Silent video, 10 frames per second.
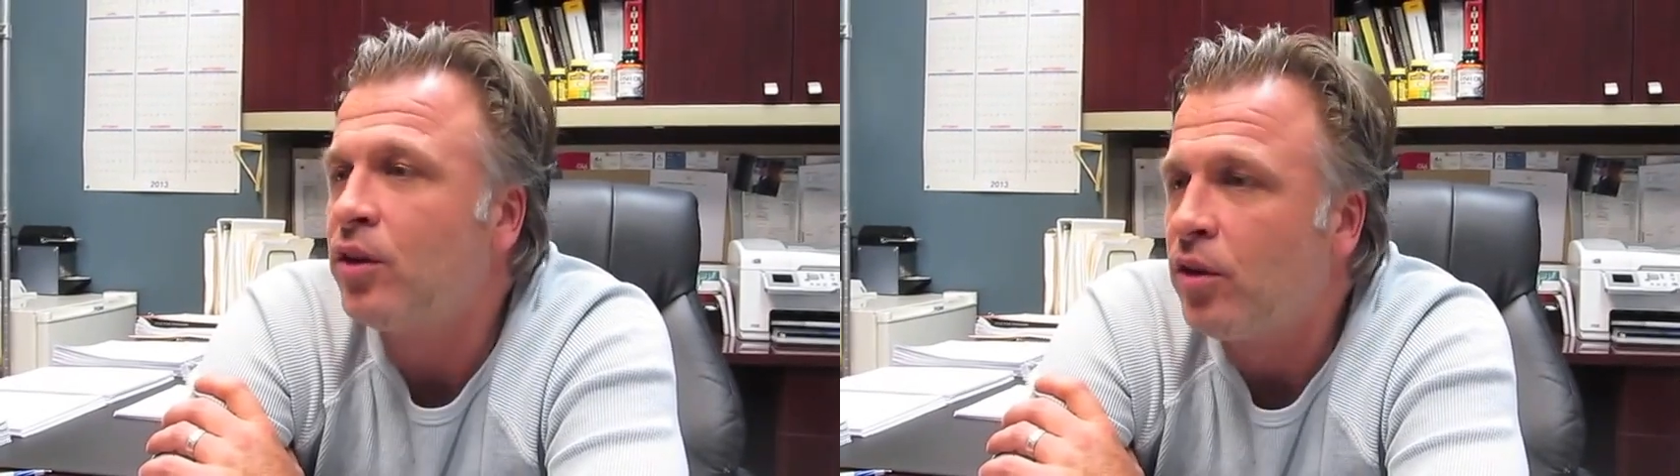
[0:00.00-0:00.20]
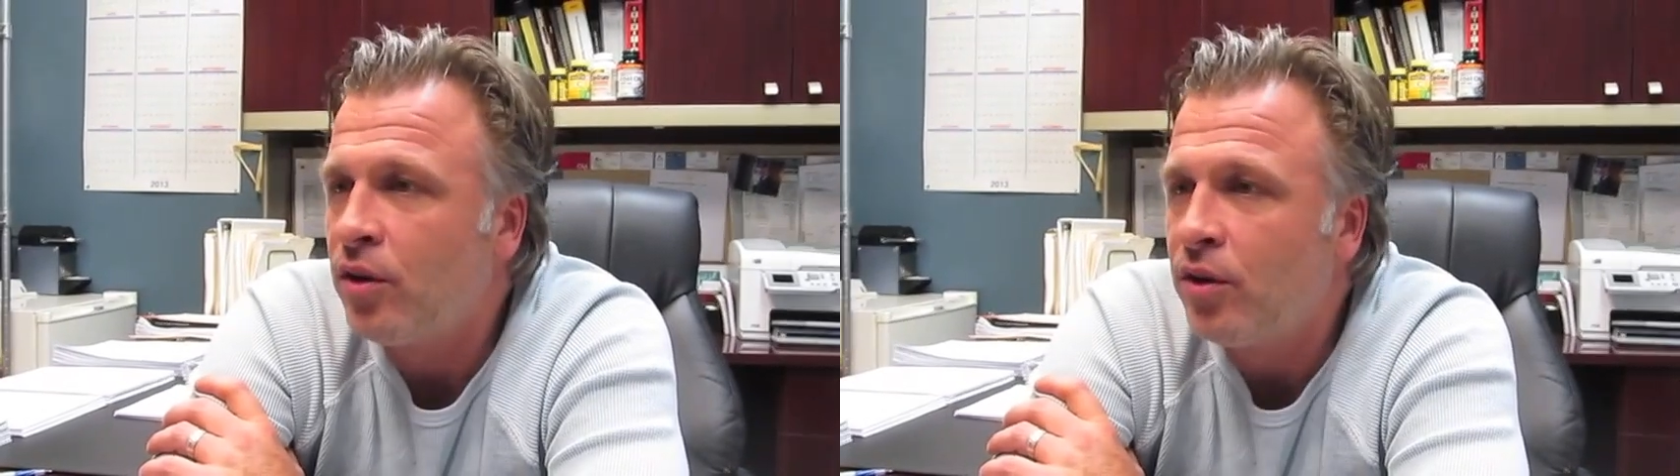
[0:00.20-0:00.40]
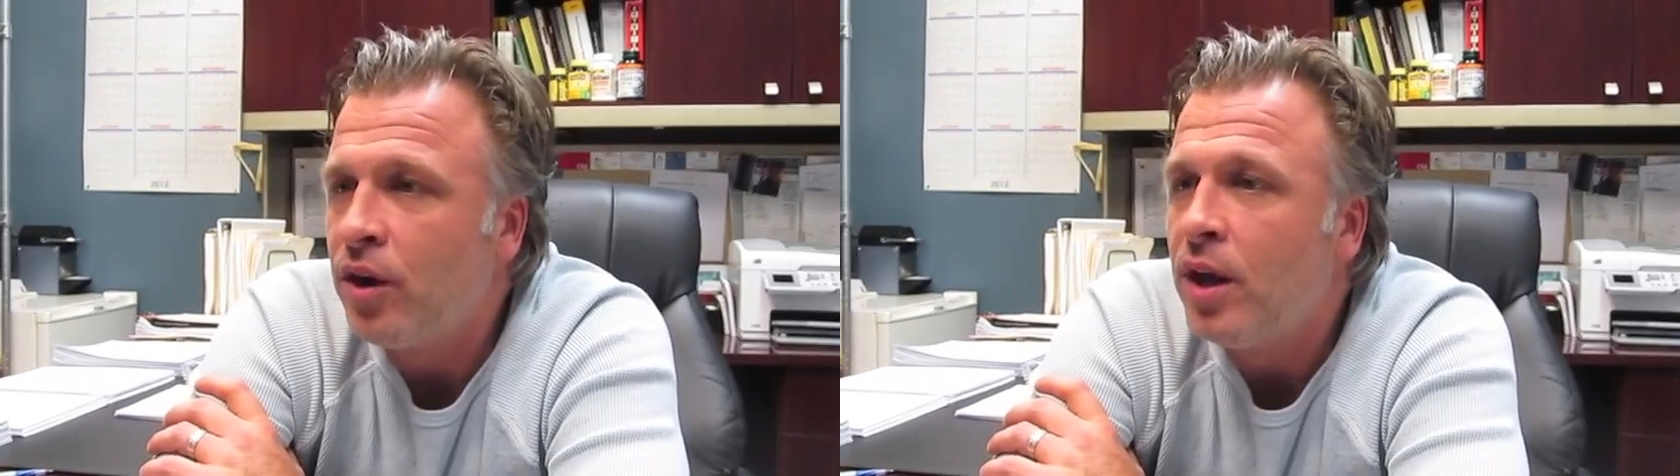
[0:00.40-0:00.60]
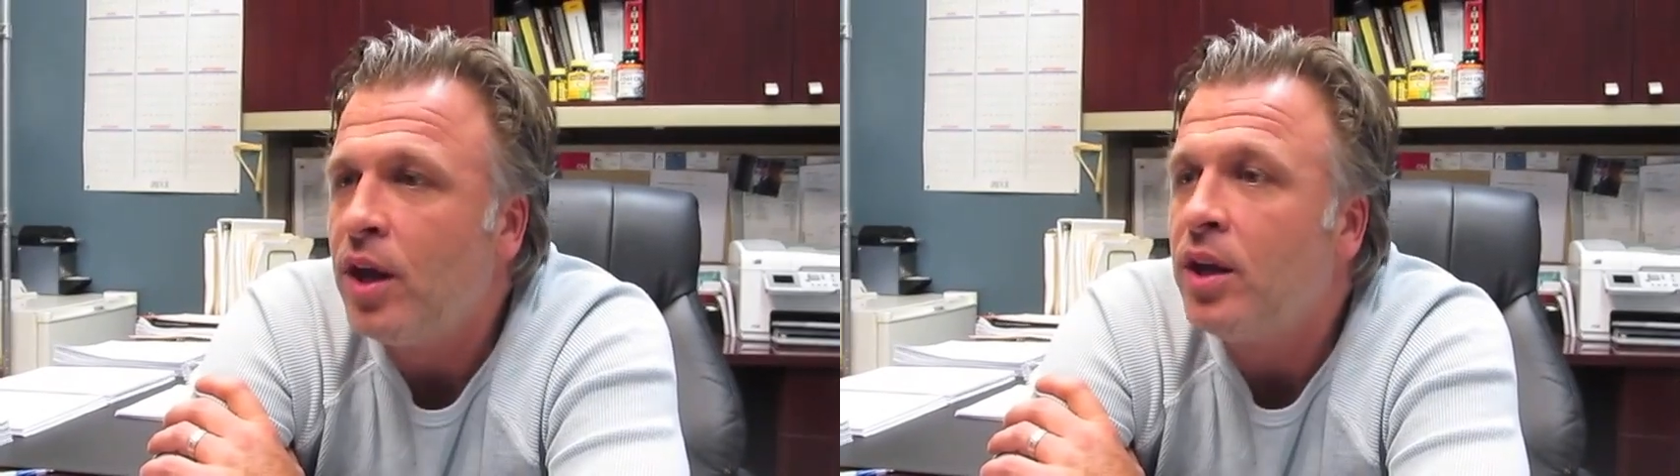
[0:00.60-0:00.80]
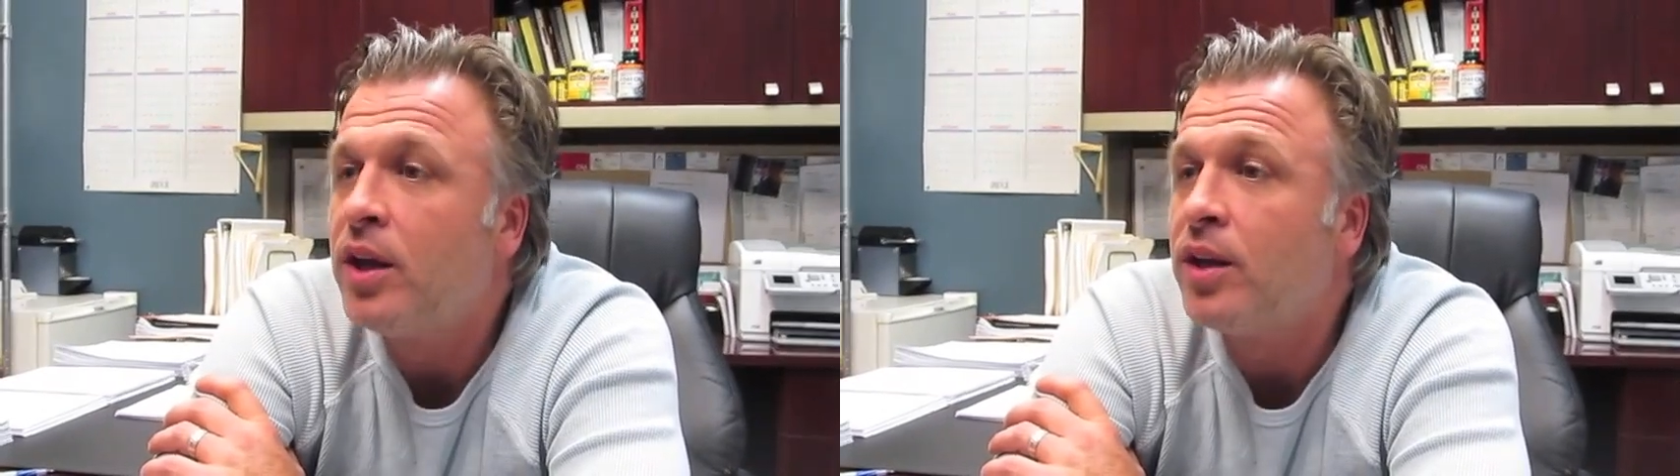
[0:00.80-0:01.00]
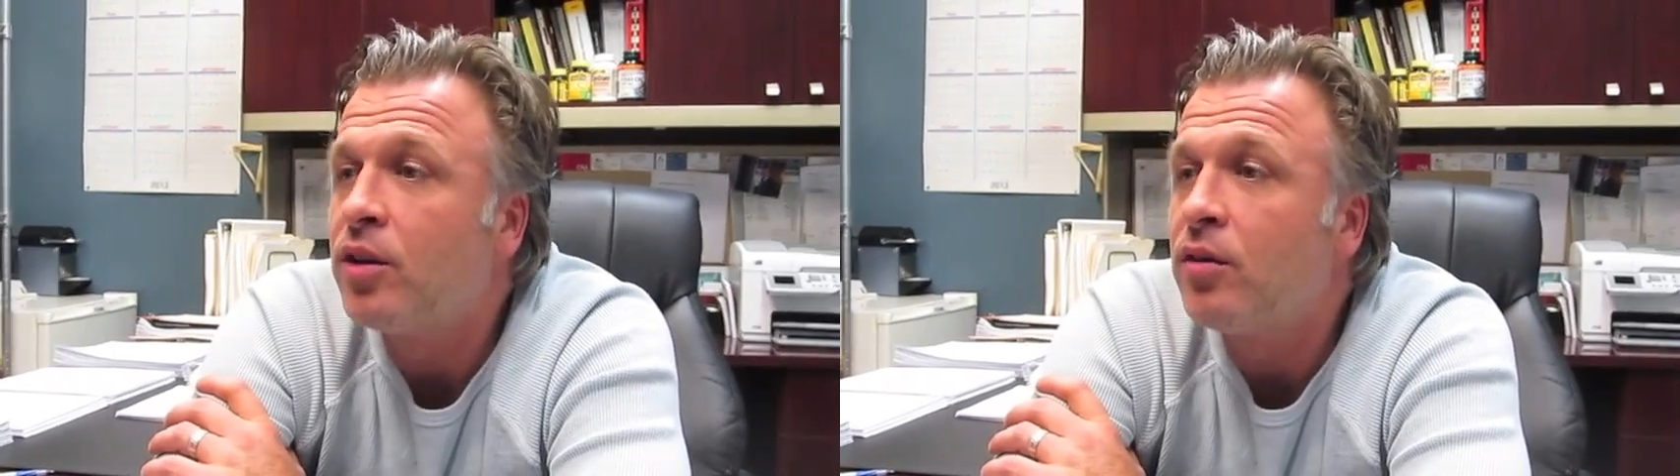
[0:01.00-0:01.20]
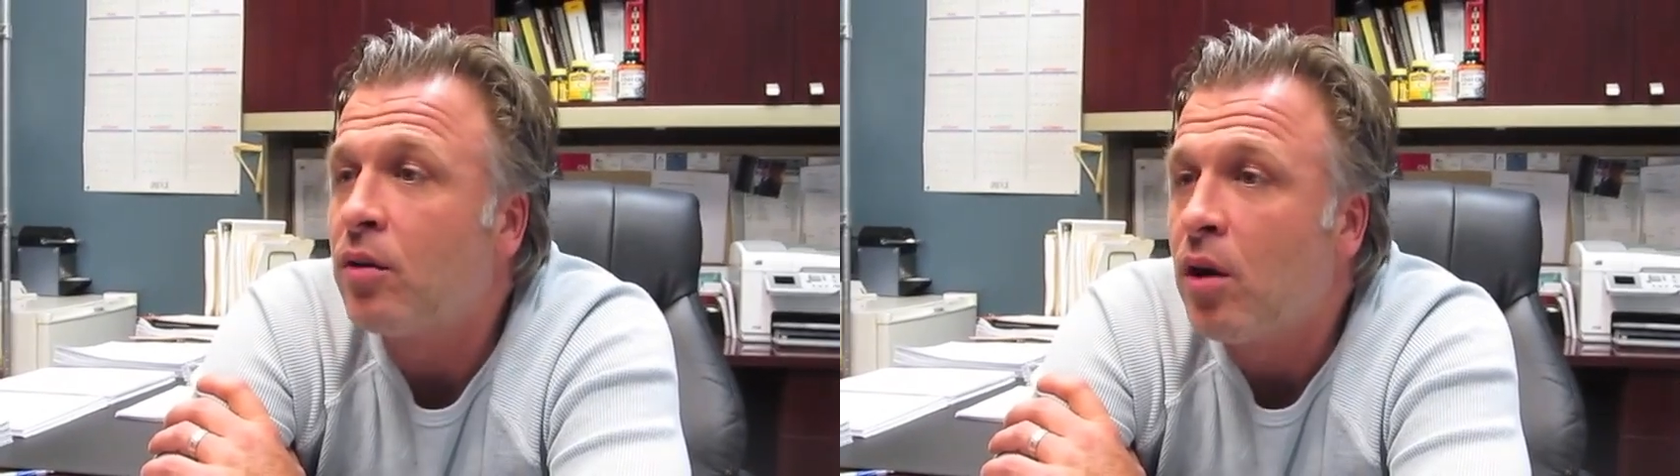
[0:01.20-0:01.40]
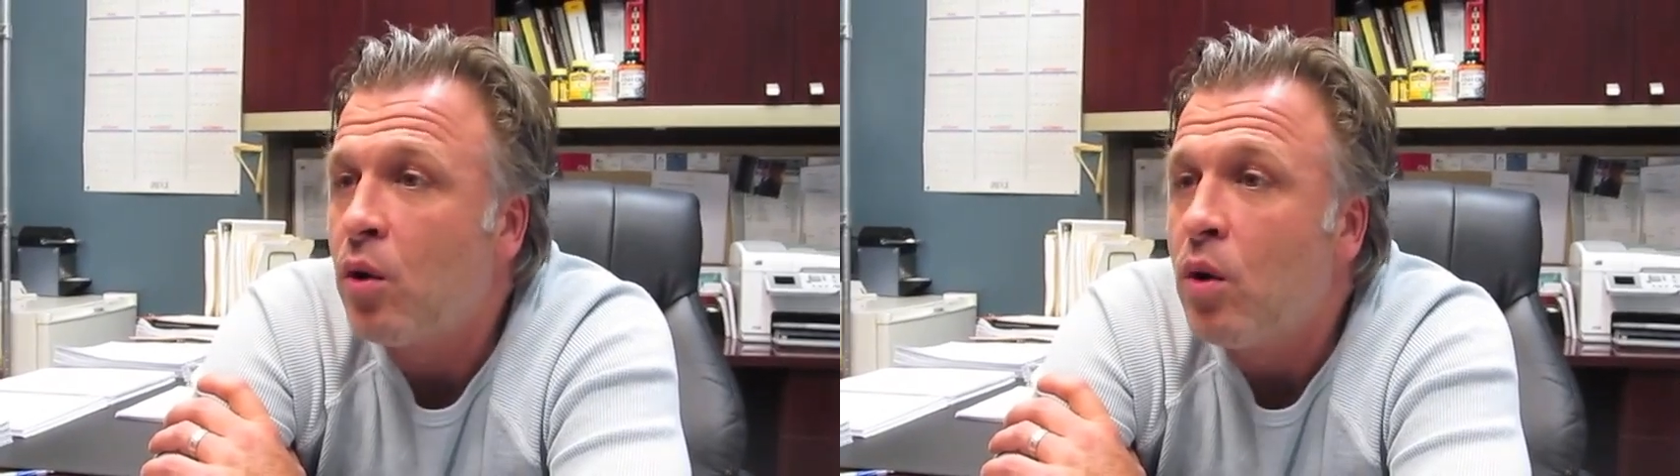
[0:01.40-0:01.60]
learn you get to
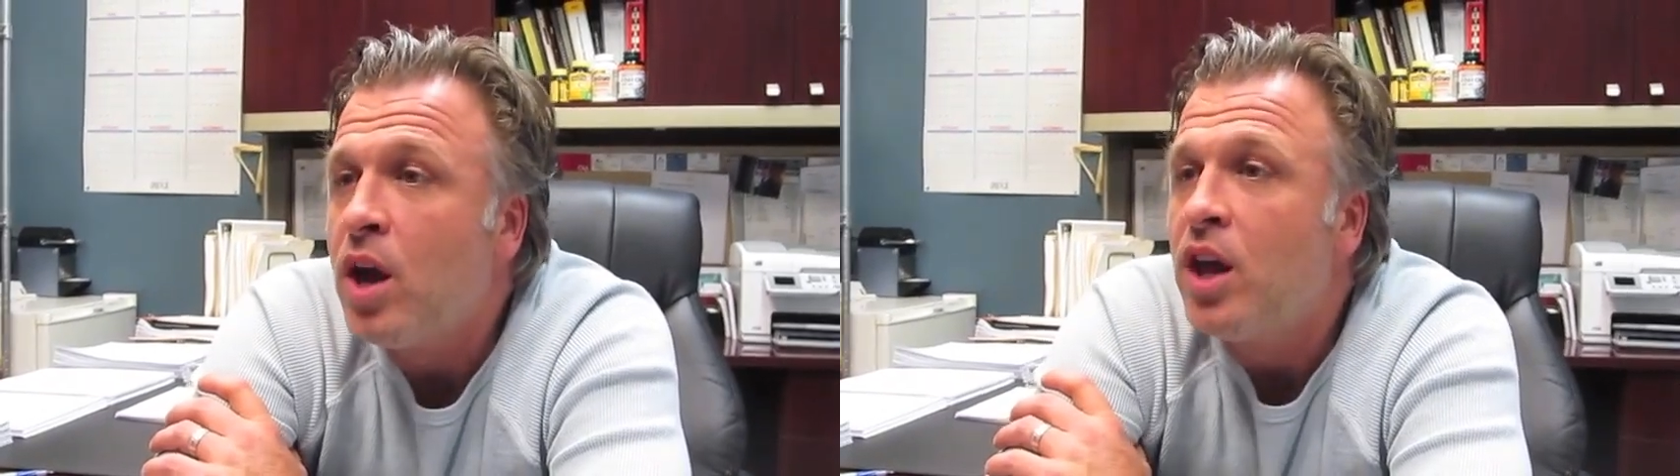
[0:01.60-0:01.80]
grow